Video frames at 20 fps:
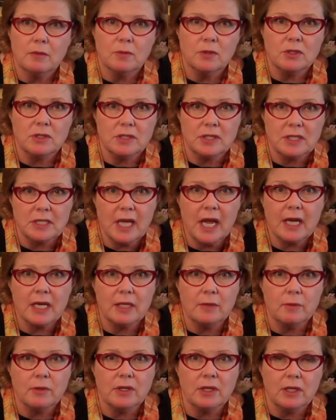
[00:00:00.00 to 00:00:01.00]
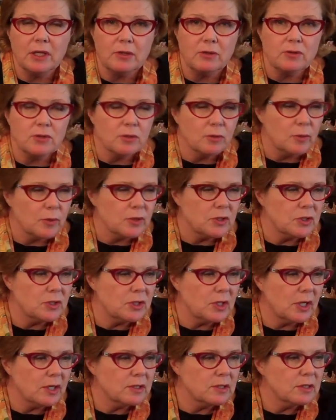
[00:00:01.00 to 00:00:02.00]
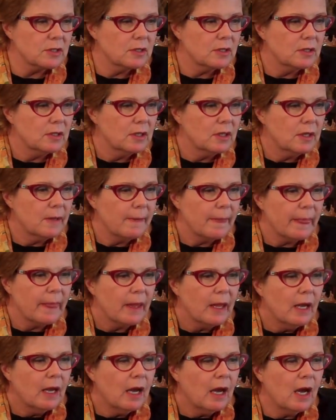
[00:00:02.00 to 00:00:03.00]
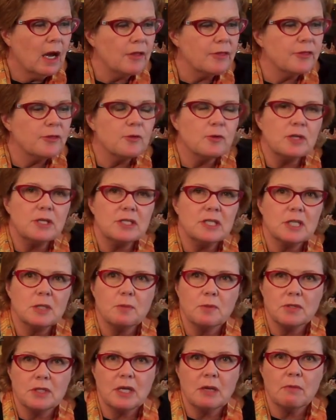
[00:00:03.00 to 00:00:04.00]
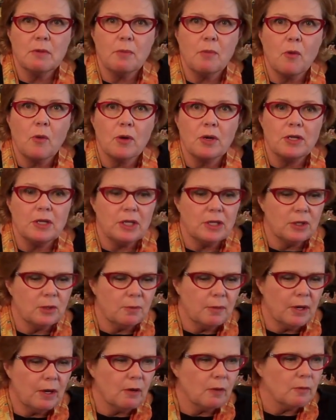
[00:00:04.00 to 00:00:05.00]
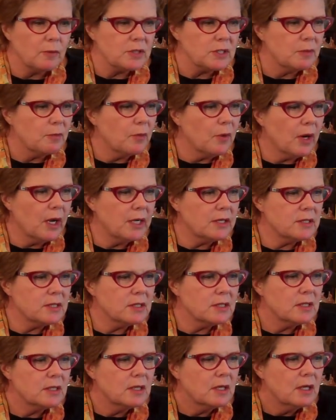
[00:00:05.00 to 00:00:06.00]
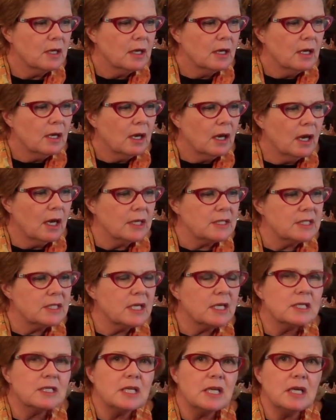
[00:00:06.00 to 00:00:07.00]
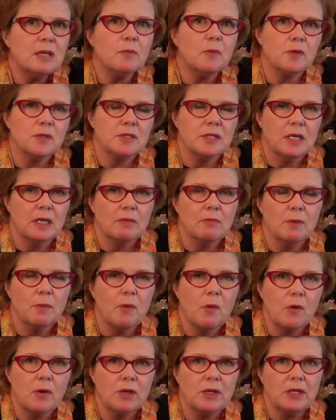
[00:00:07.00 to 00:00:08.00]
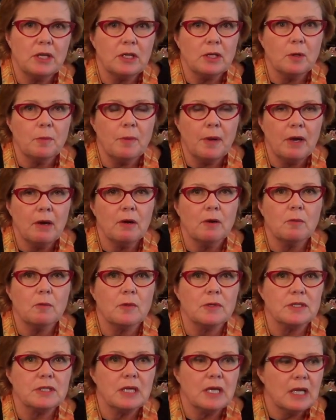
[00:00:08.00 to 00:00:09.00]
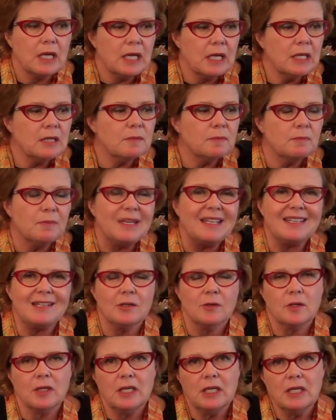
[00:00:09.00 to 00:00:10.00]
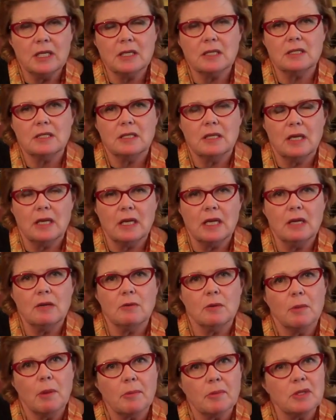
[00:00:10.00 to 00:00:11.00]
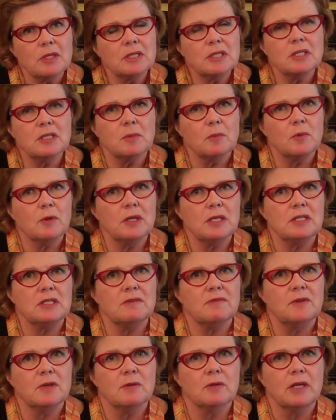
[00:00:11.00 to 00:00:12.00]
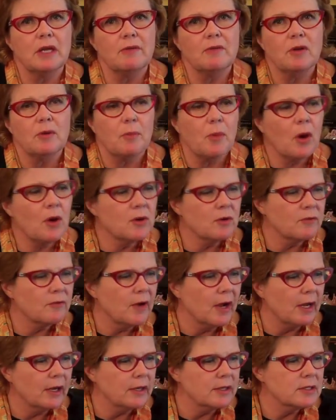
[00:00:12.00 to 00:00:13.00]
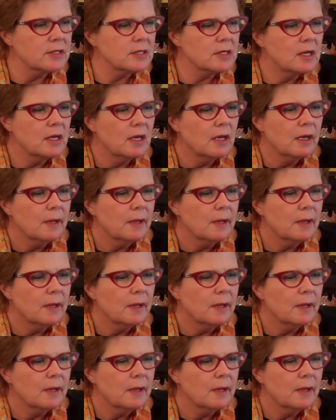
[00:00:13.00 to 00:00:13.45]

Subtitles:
which is exactly what the literature would suggest. 36% reported that their parent was depressed. 16% reported that their parent was hit, bitten, or kicked. And again, remember, this is a pretty severe level of partner violence.